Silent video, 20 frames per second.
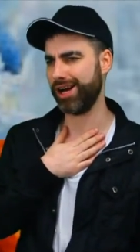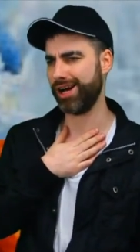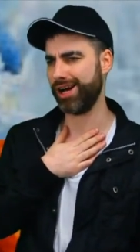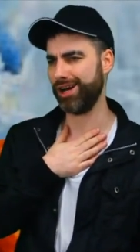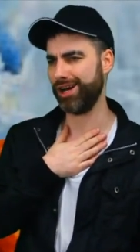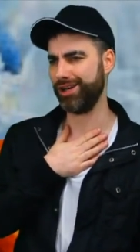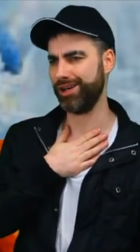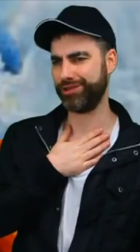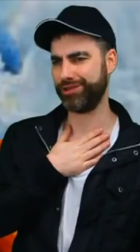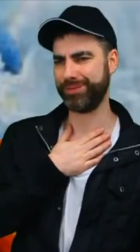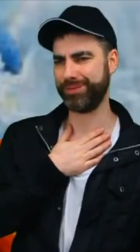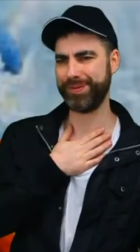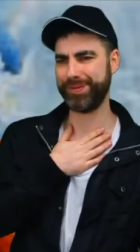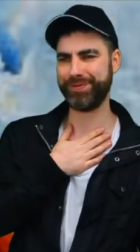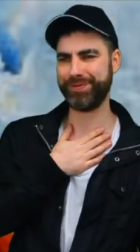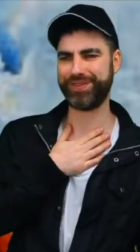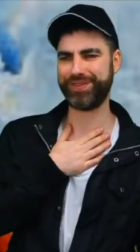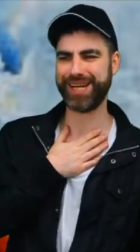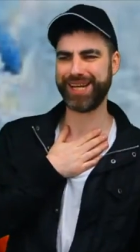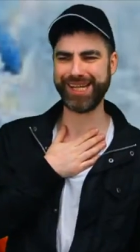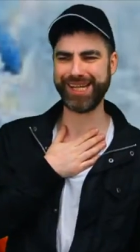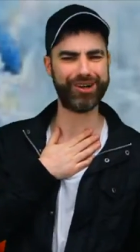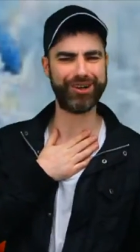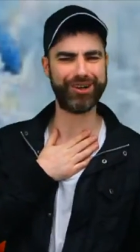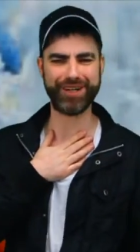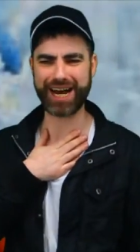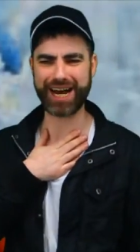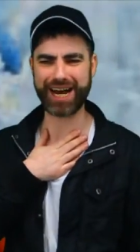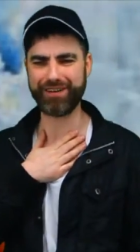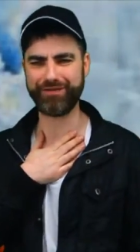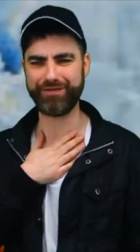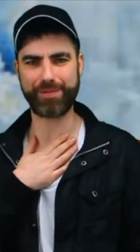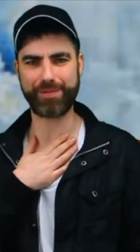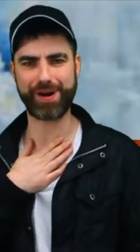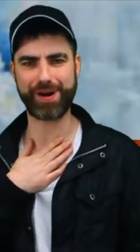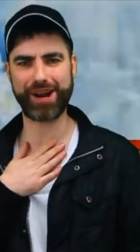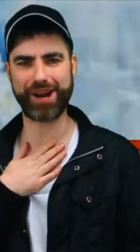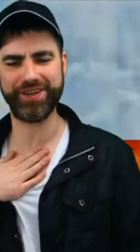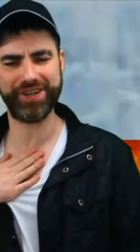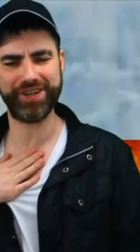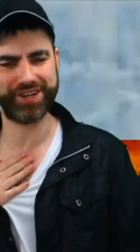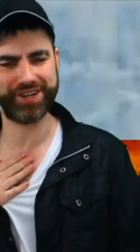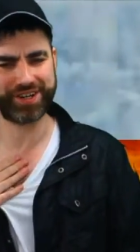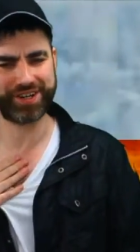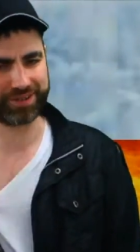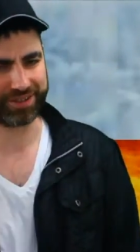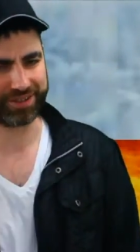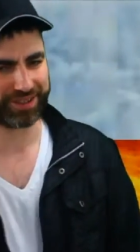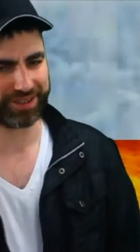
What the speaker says: Some people say, oh, you have vibrato, you don't.